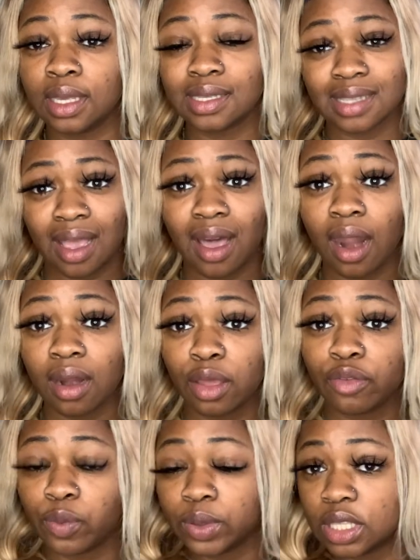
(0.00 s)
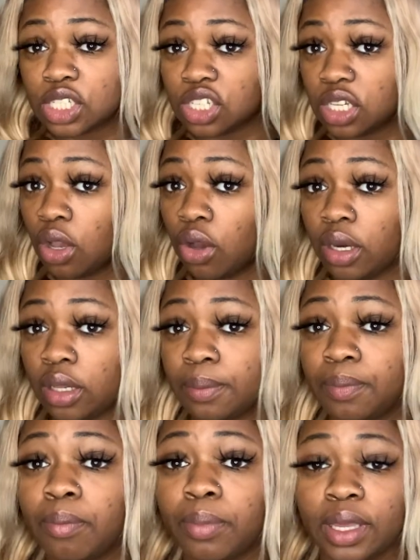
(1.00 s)
it's not hot enough with the sheet on it,
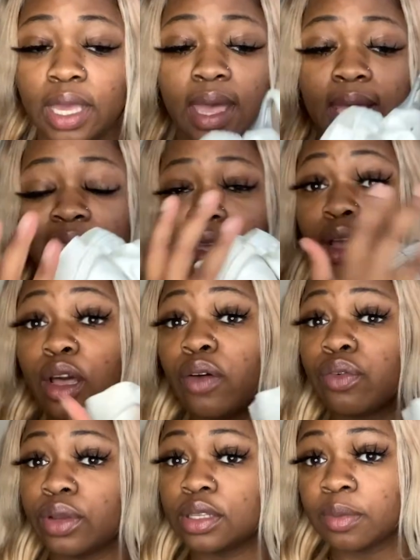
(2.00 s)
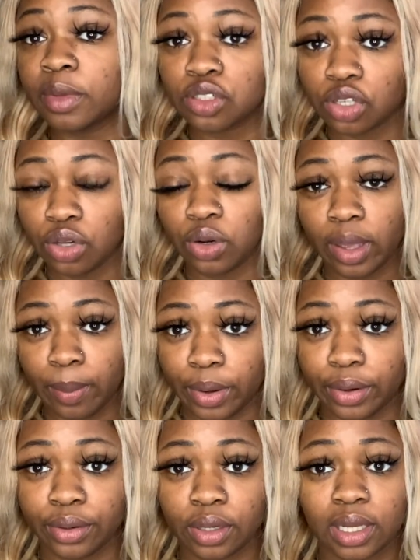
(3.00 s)
but it has like a covering to make sure you don't get
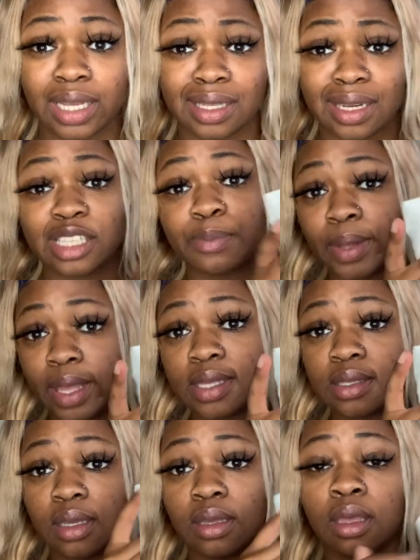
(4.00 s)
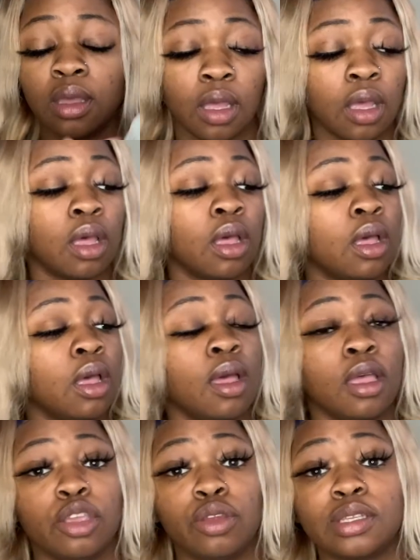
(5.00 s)
burned because it is plastic.
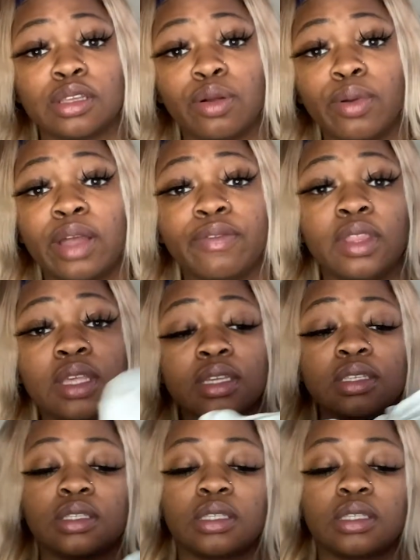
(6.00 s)
You just unravel this.